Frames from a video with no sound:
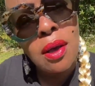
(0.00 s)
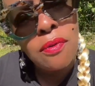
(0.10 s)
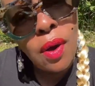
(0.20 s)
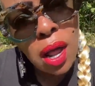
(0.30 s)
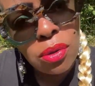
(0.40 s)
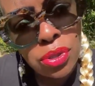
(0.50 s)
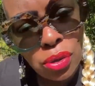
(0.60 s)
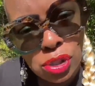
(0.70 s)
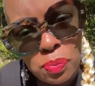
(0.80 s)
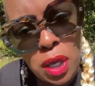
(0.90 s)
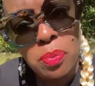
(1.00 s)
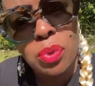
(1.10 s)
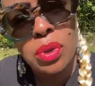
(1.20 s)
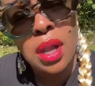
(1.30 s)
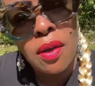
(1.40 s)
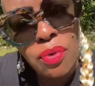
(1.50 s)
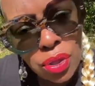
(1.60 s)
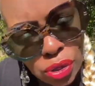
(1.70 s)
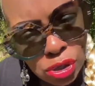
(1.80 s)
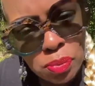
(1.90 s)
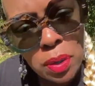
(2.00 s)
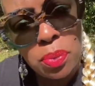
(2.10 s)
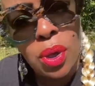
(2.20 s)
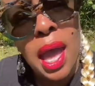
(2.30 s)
Follow those people, love on those people,